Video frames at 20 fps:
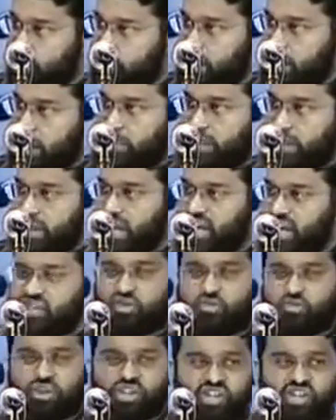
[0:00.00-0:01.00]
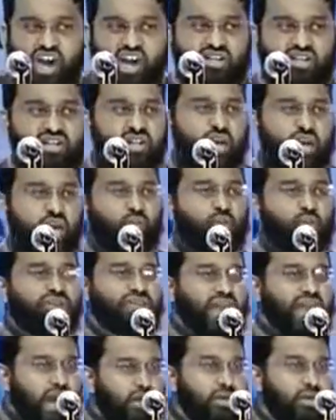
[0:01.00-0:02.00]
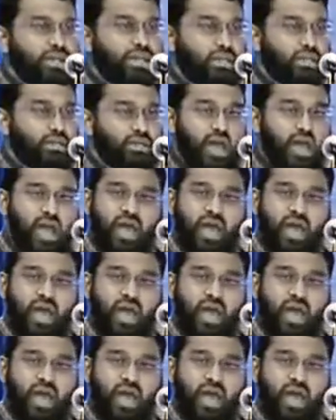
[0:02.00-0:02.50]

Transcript: Iblis rejected and was arrogant.